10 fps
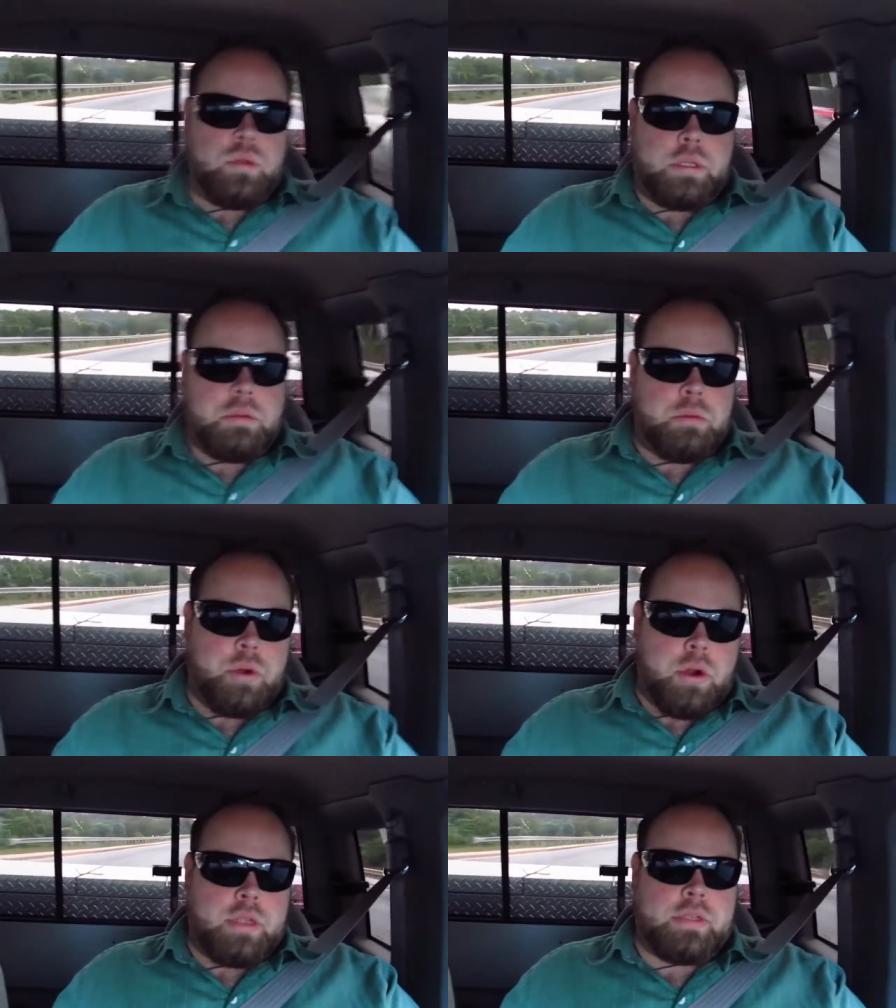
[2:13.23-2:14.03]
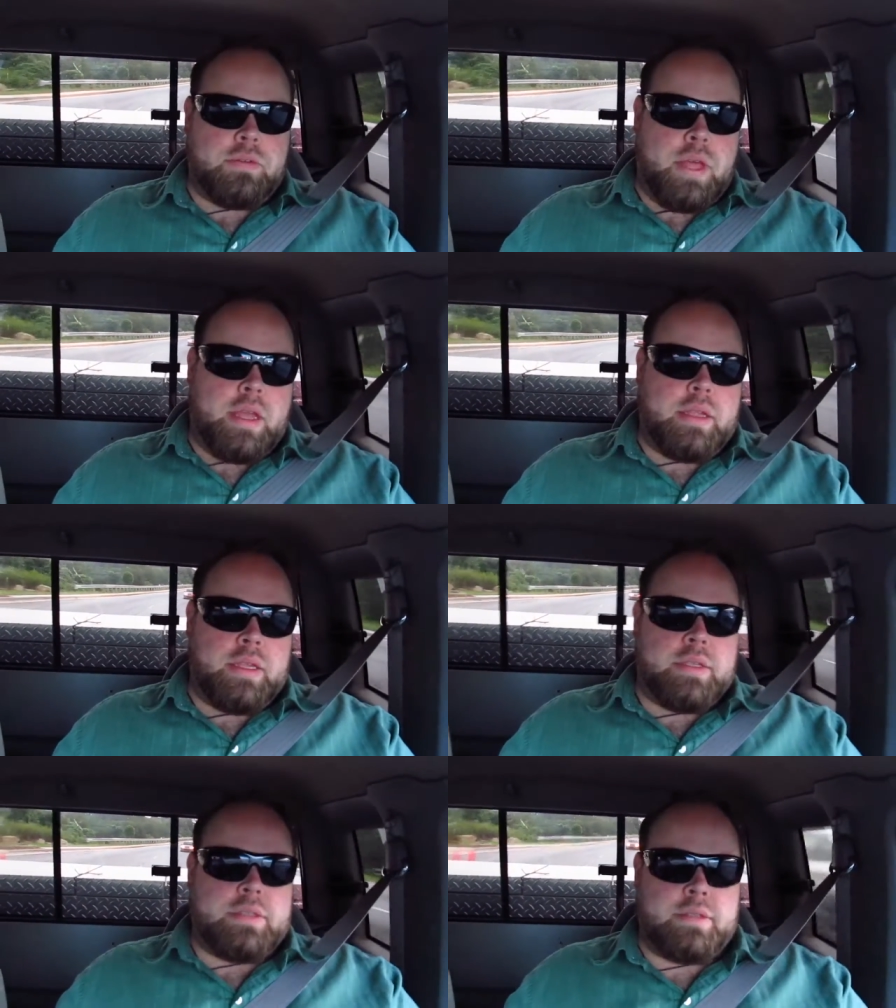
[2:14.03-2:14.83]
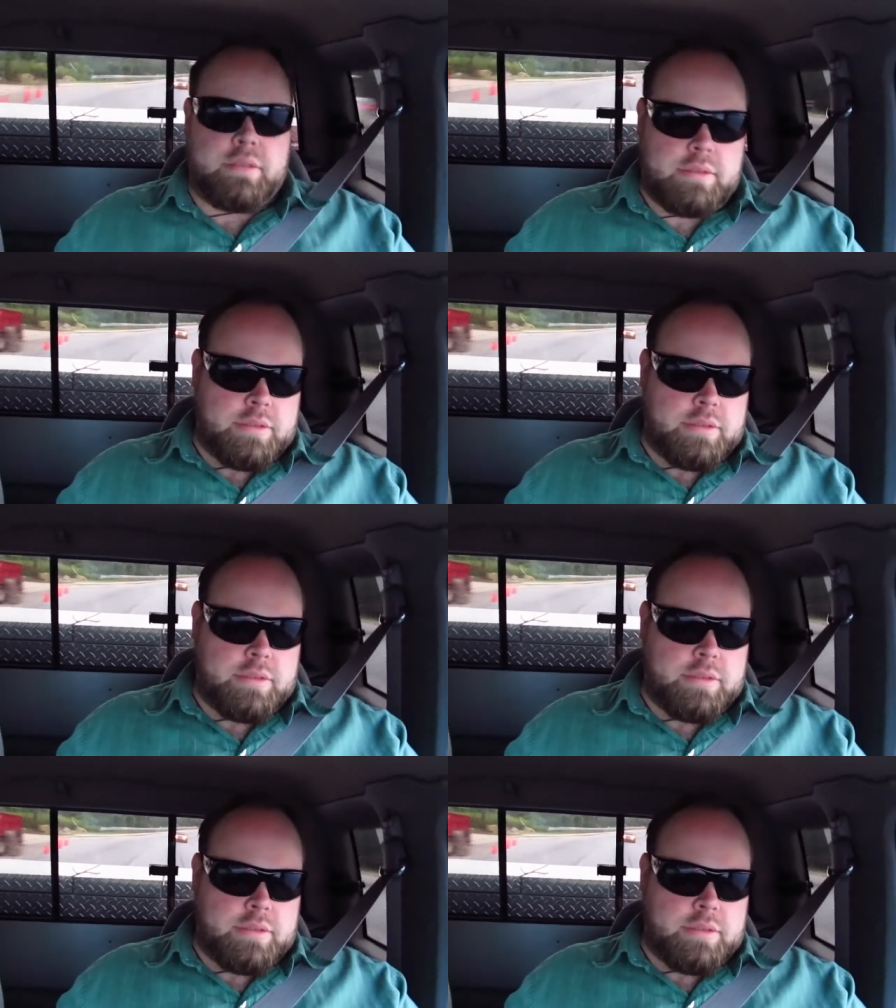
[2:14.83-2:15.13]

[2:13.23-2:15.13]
something progressive that is